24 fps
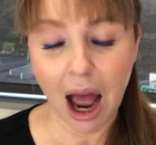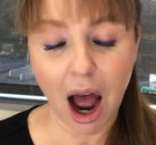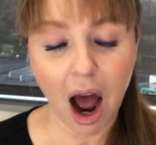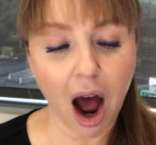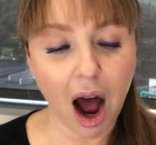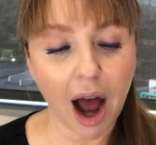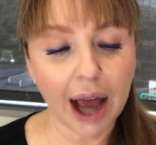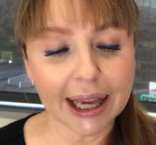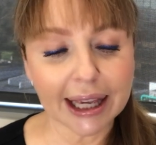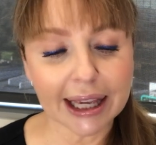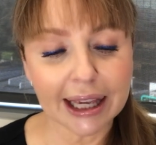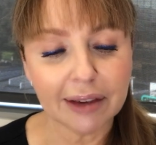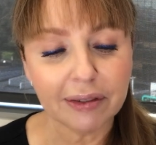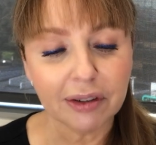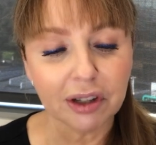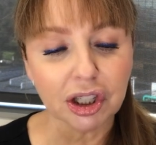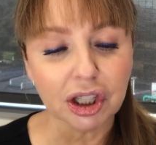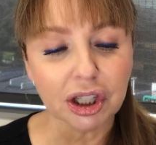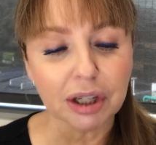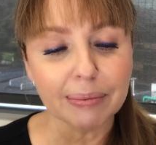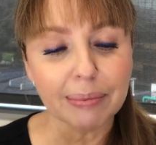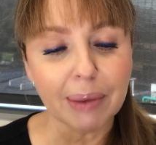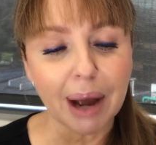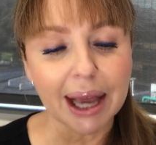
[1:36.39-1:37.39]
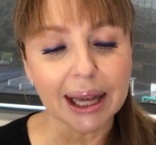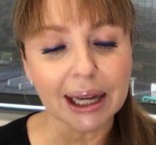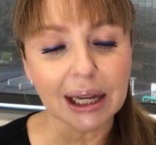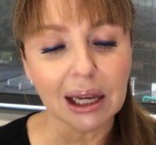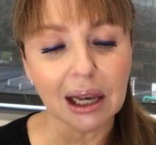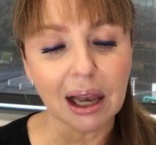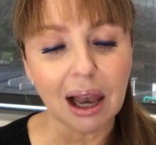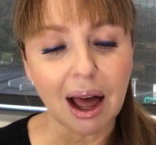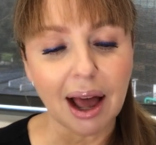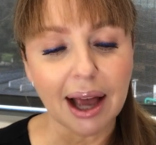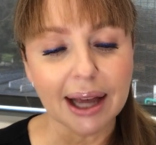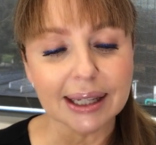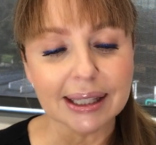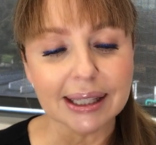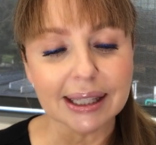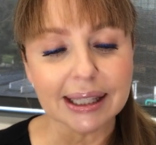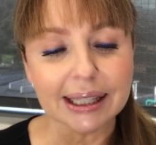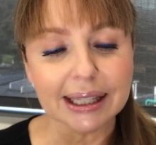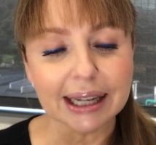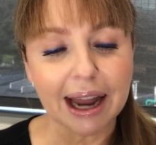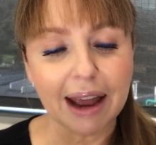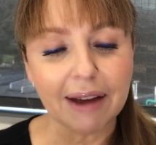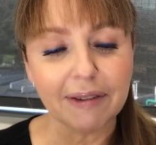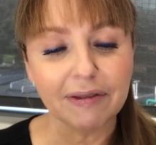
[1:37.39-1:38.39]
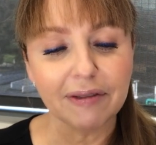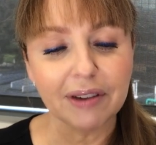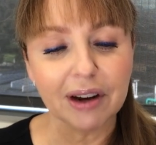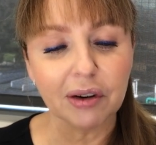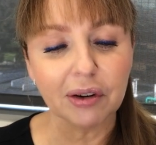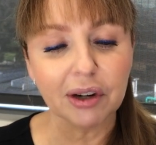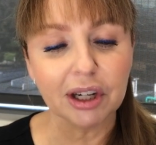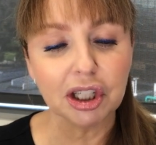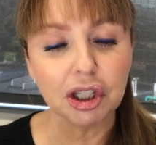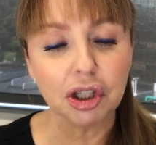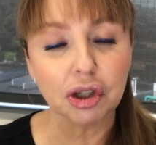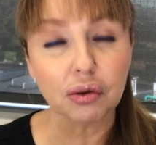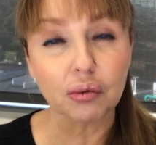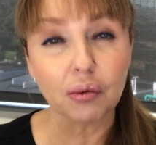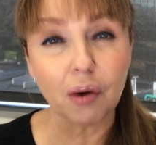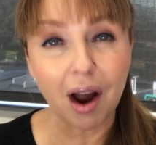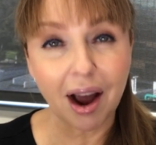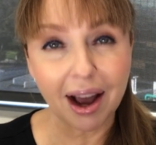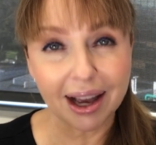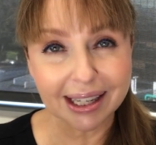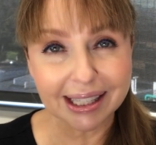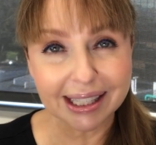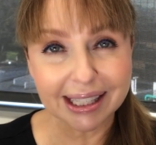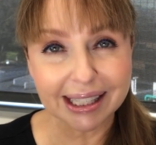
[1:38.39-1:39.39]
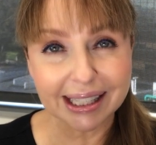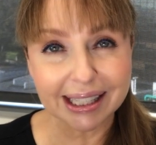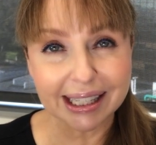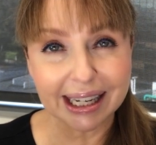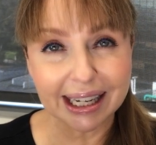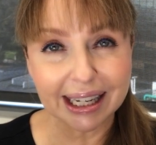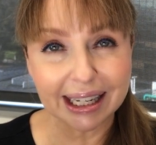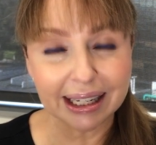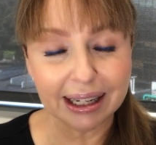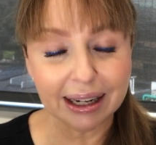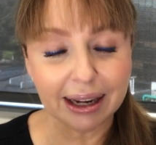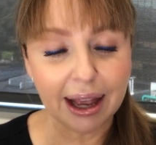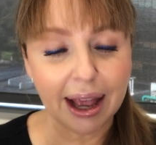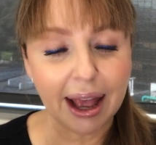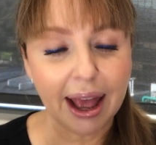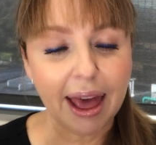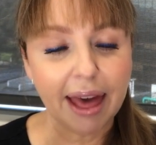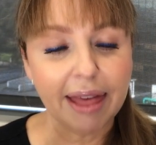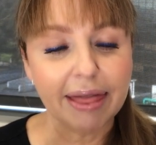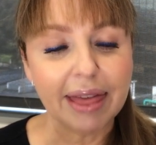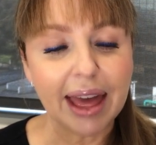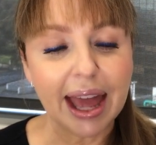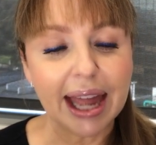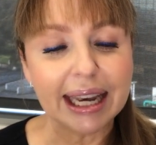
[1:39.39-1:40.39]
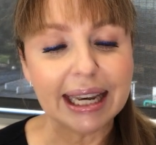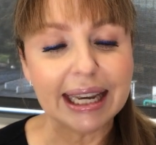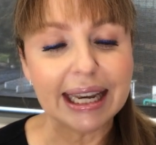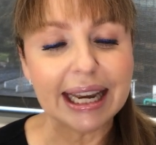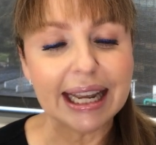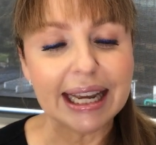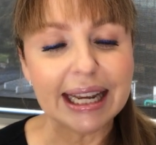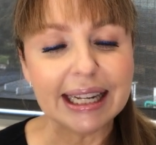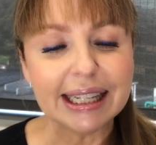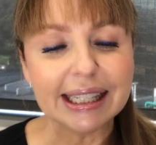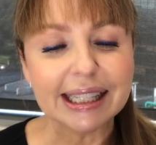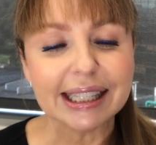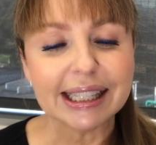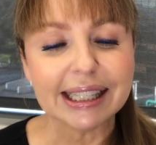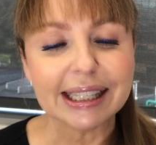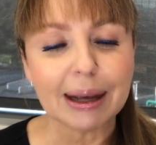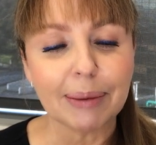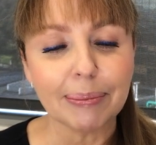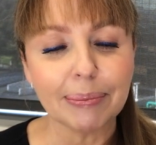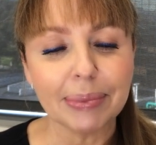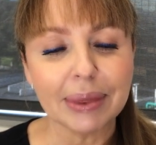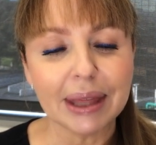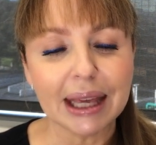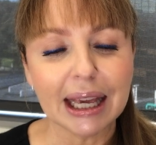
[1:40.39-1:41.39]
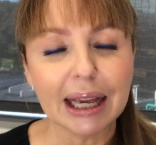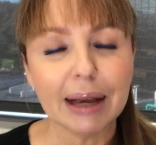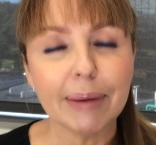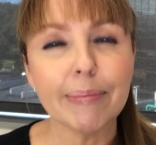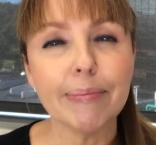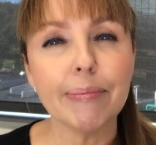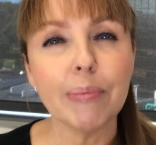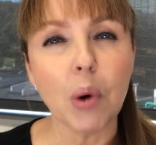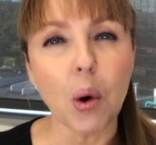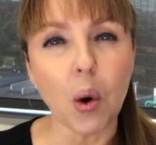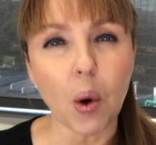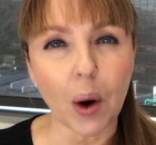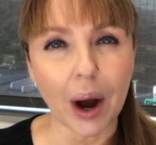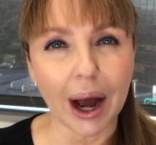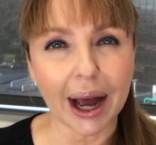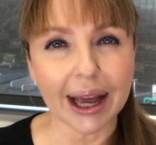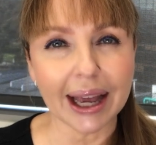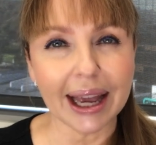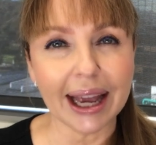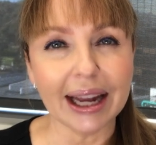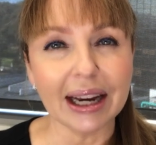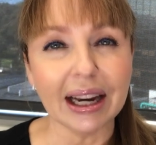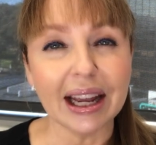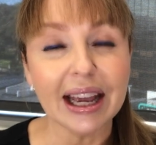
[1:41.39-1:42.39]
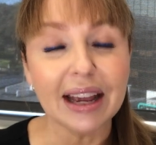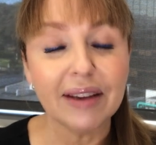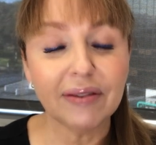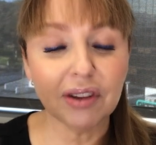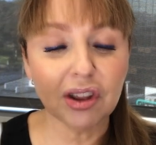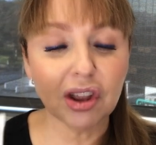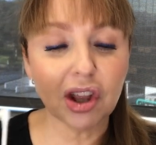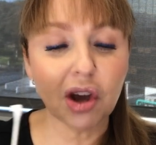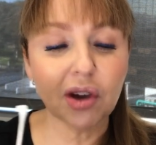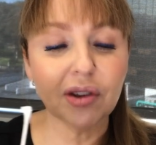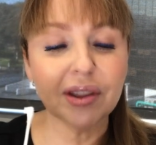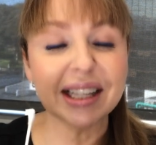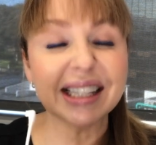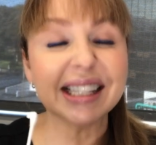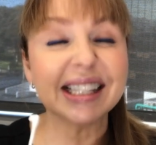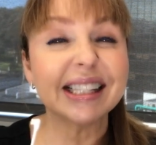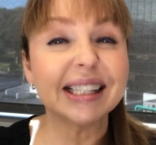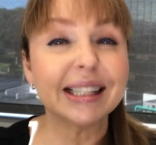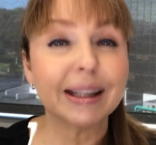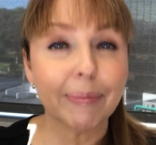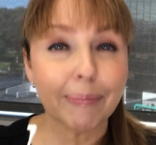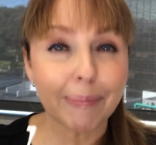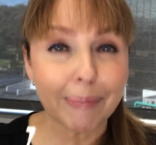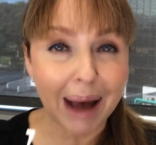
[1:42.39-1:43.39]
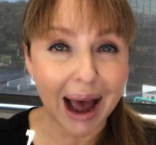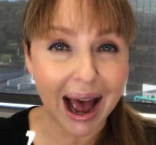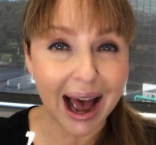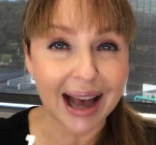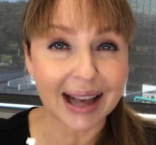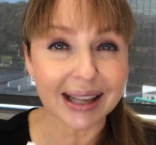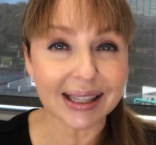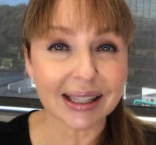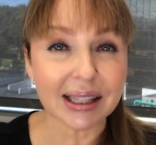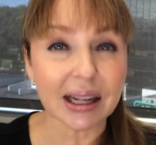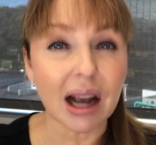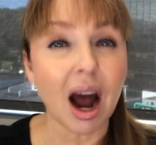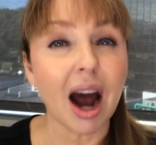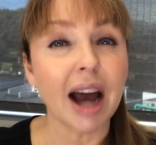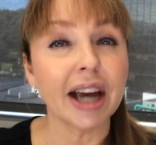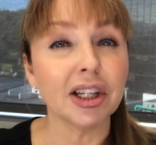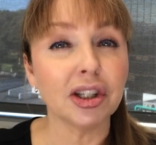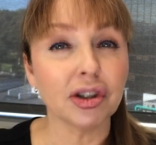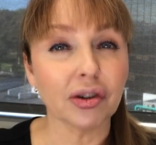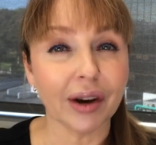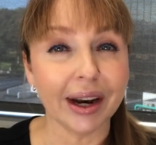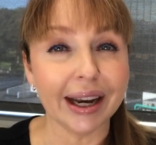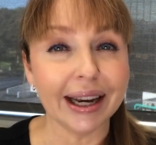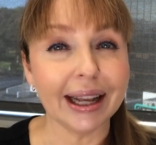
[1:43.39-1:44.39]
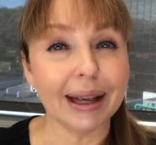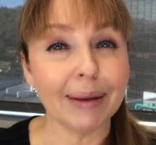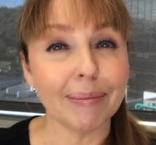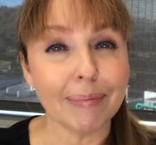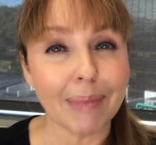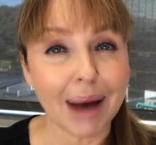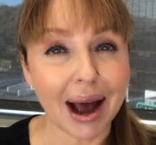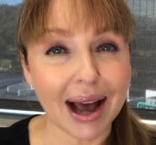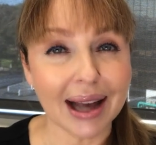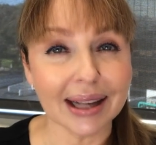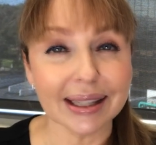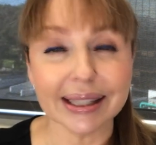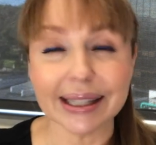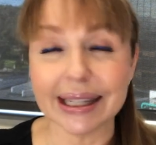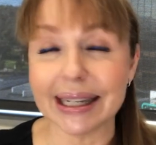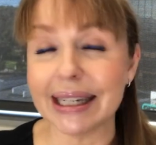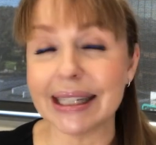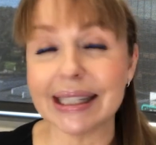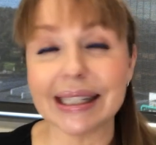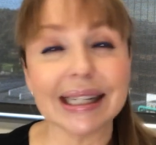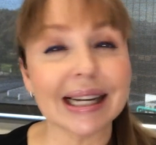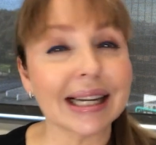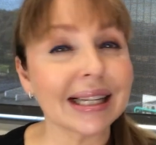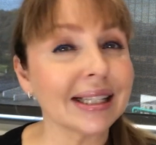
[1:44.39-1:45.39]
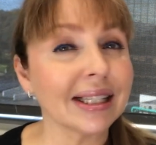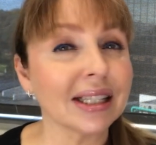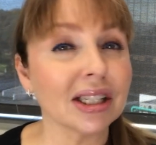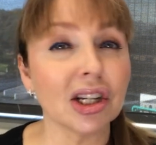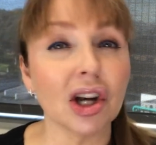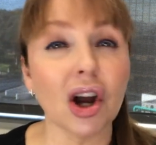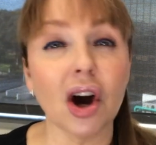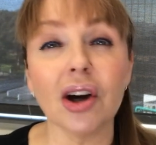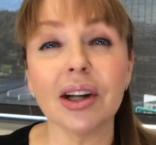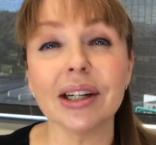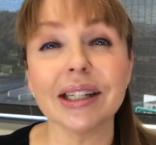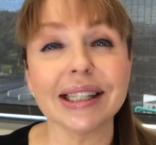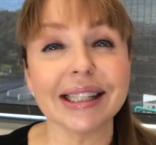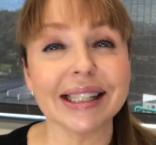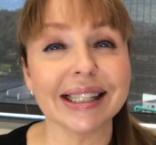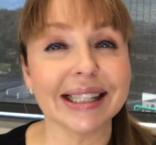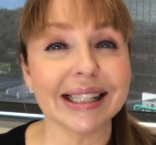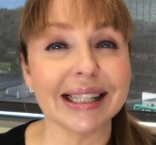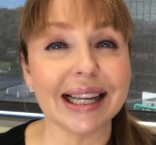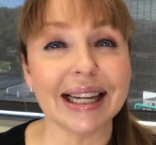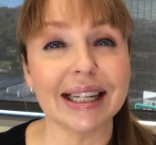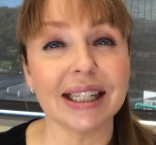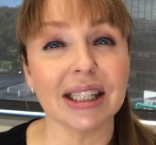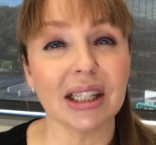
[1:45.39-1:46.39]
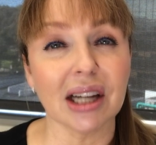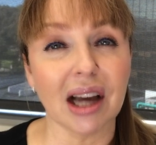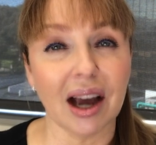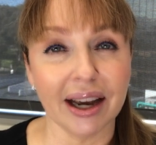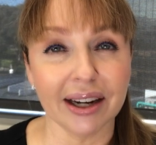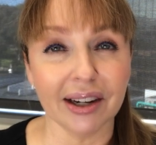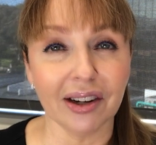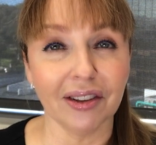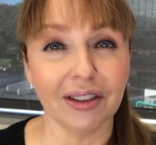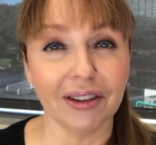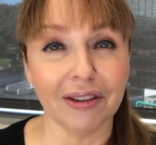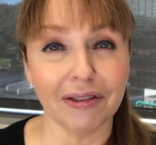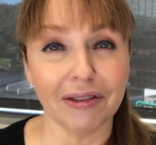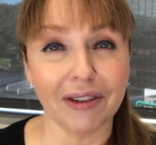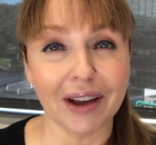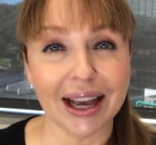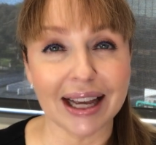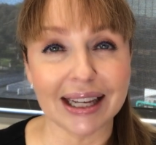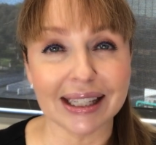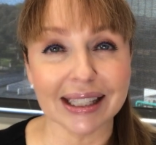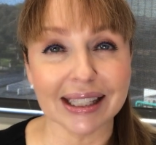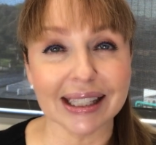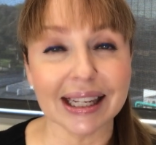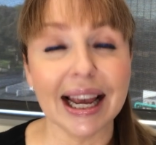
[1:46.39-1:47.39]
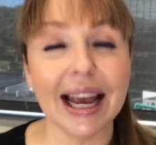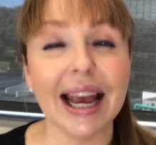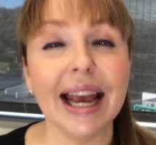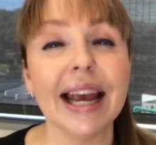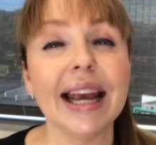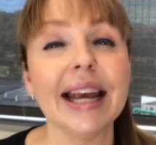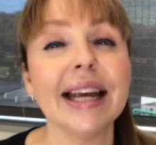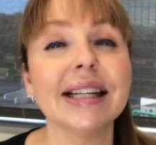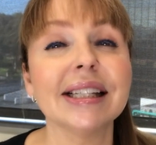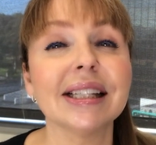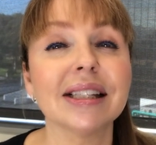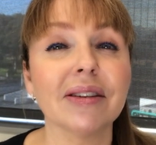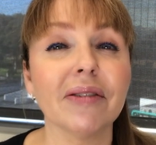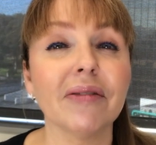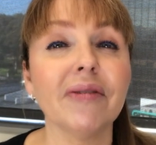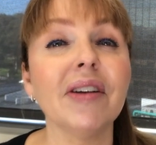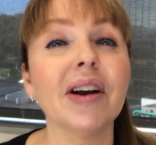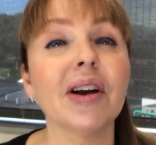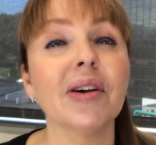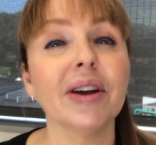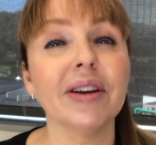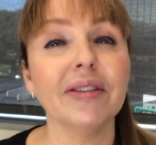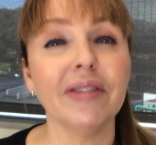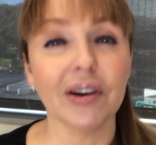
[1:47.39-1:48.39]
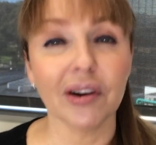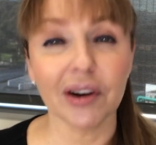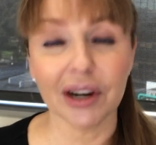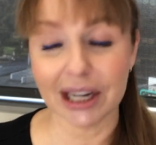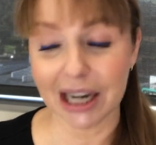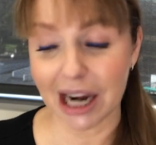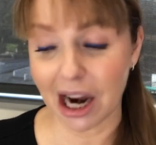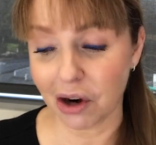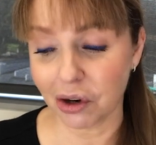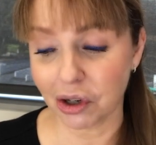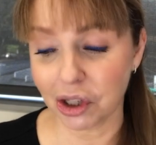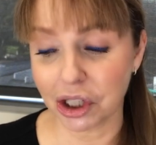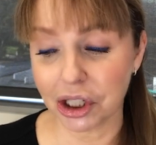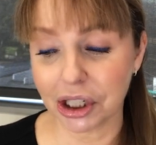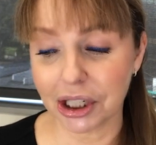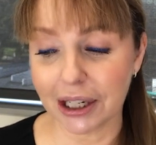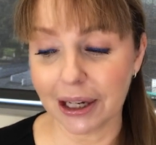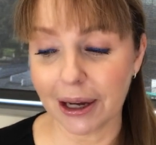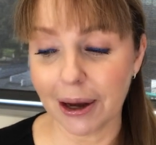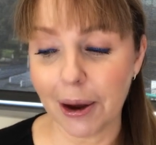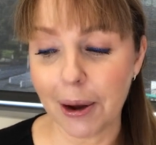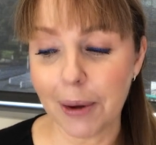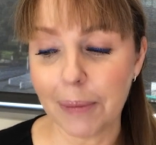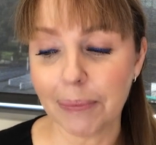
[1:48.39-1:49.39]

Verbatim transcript: I give it to my clients that have very dry skin that needs something more. And even though this is a mask, hydrating mask, it does not sit tight on the face. It's very, very nourishing.